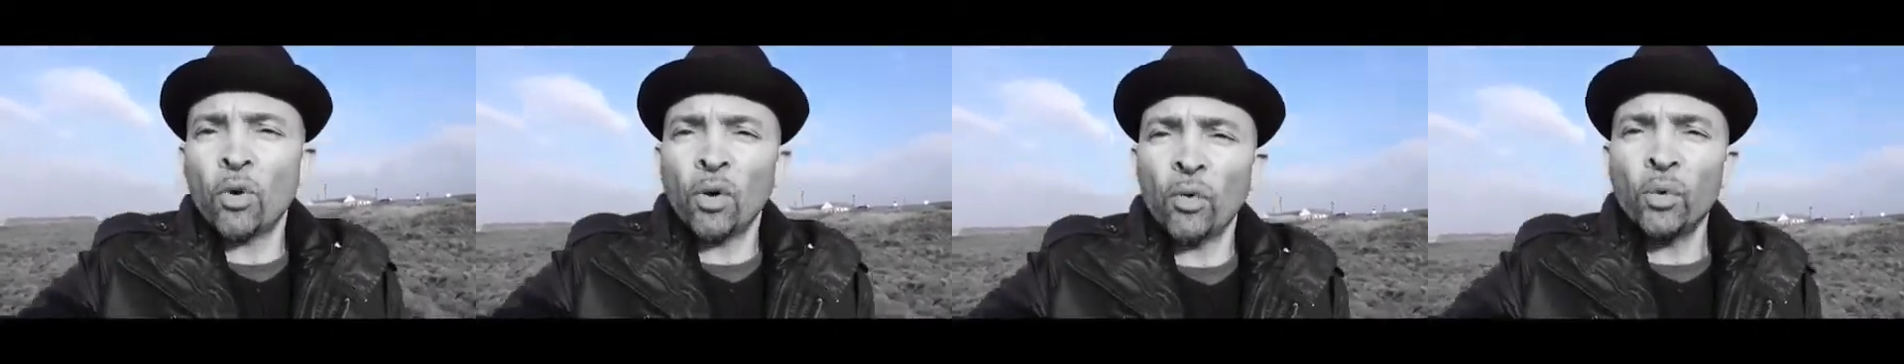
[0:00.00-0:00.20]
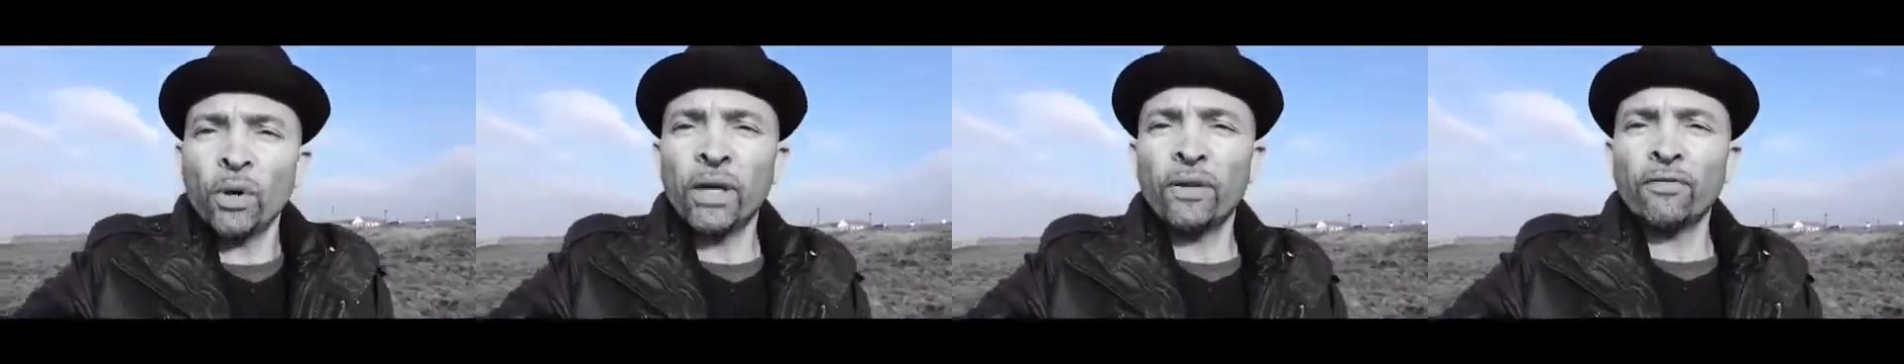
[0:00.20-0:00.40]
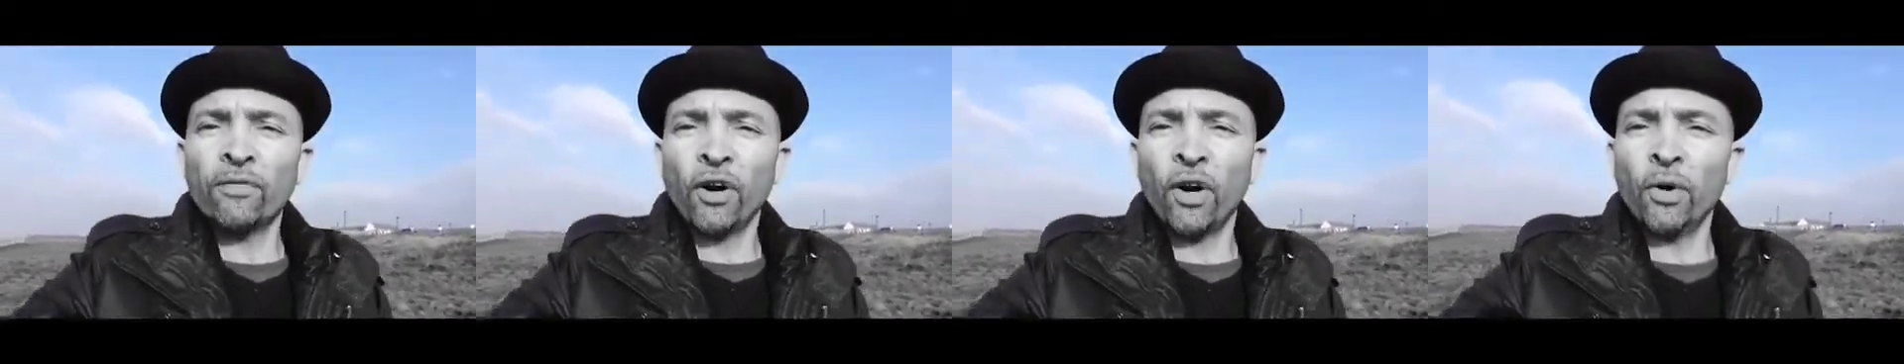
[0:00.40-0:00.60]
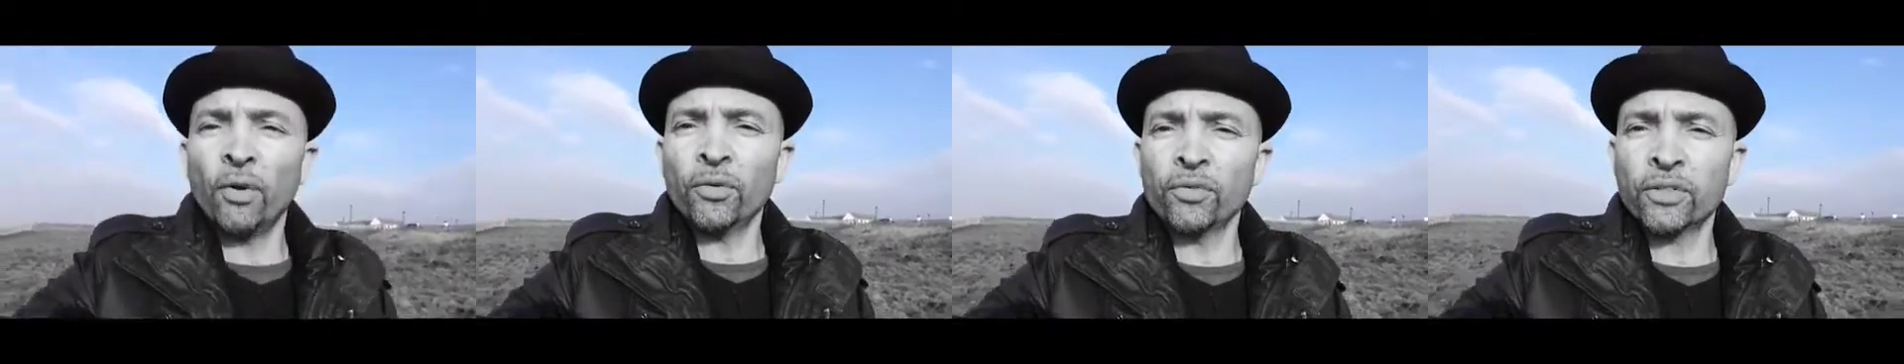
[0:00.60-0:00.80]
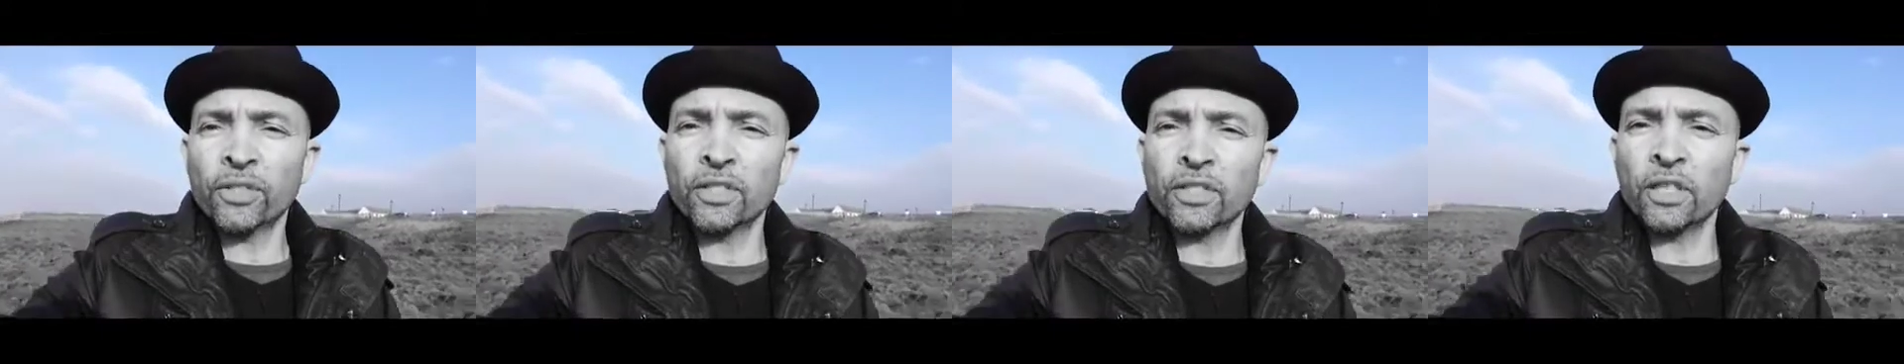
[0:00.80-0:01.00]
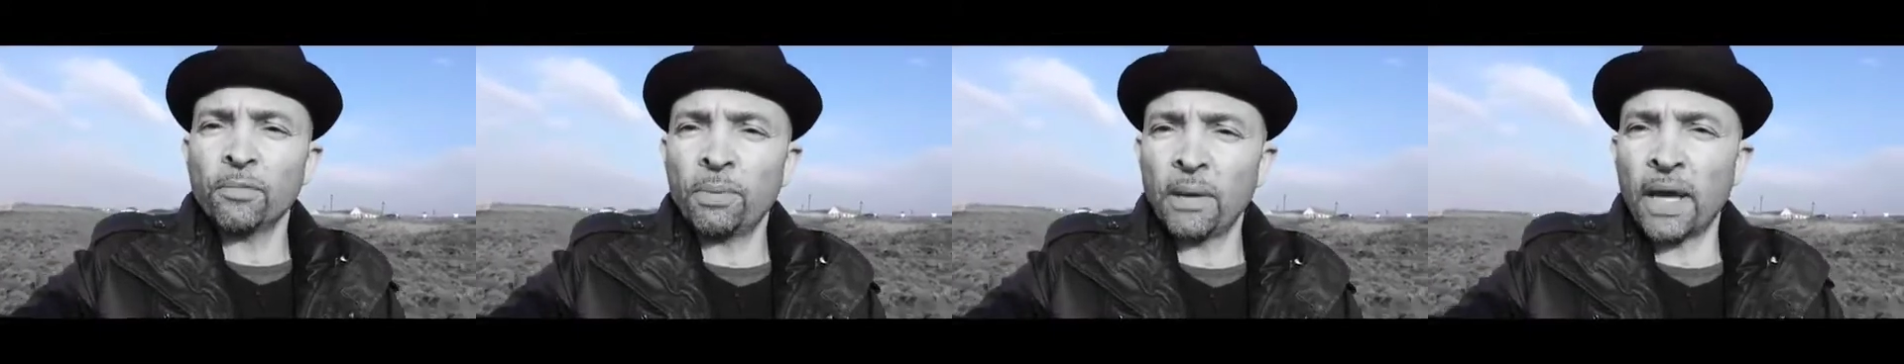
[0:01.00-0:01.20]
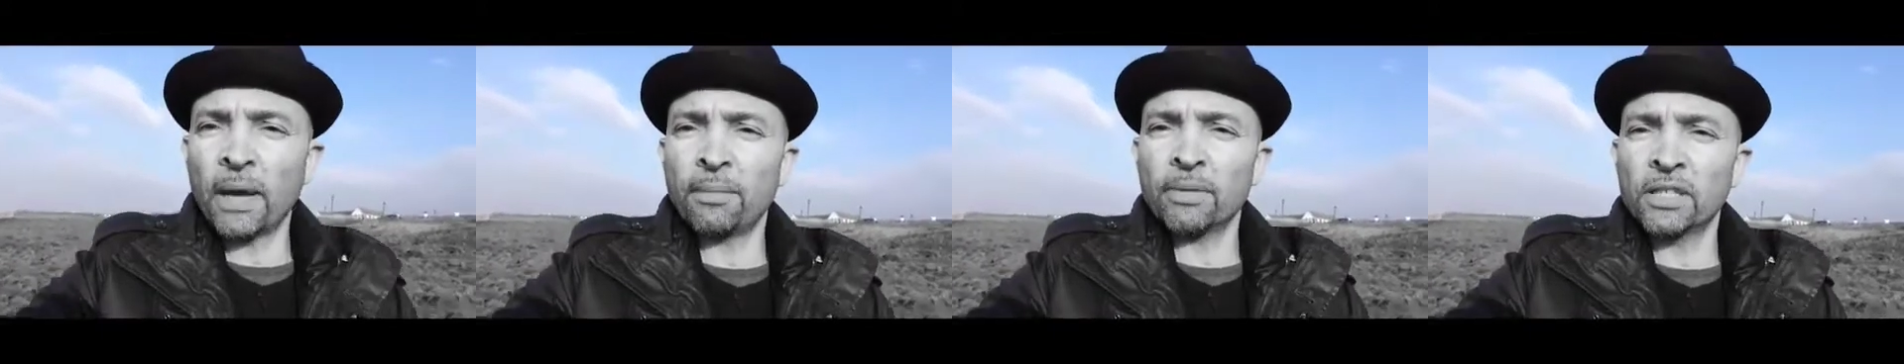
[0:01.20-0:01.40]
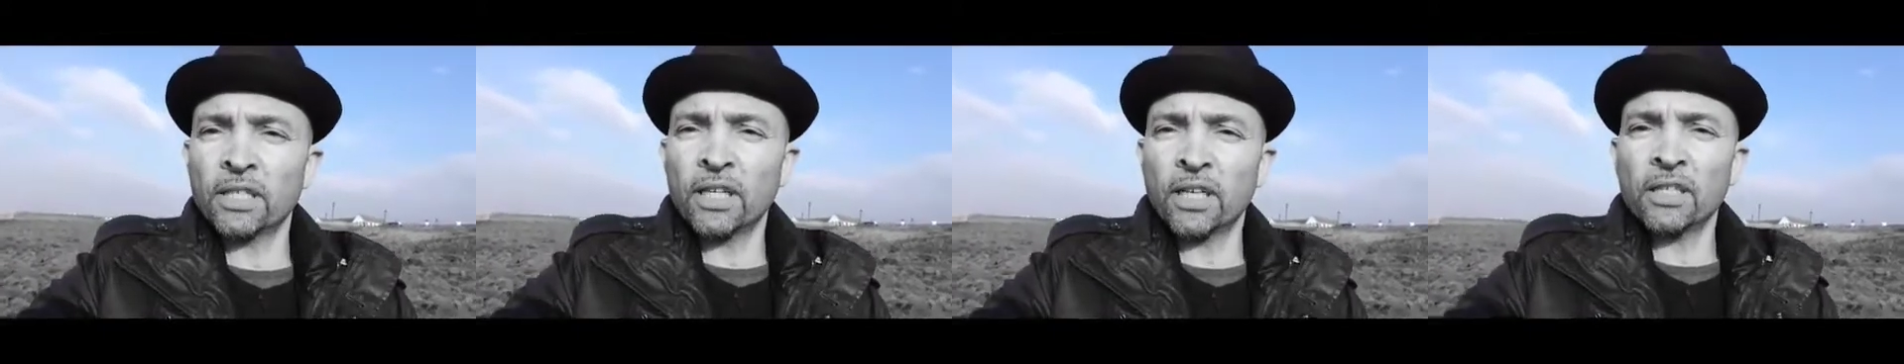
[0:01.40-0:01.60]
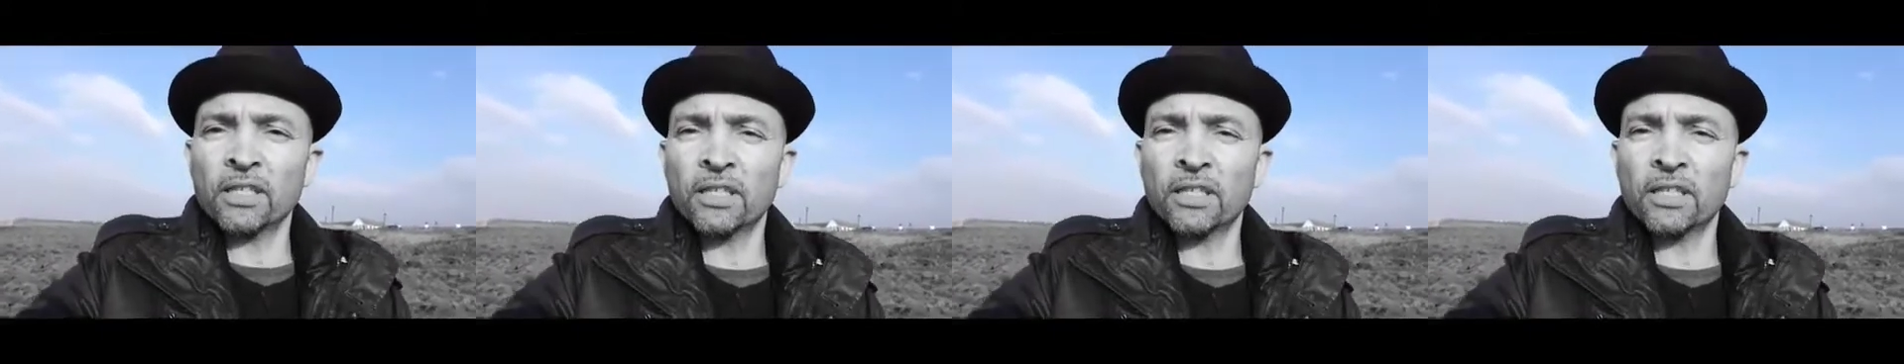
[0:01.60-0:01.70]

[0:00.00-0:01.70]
what we evolved to be able to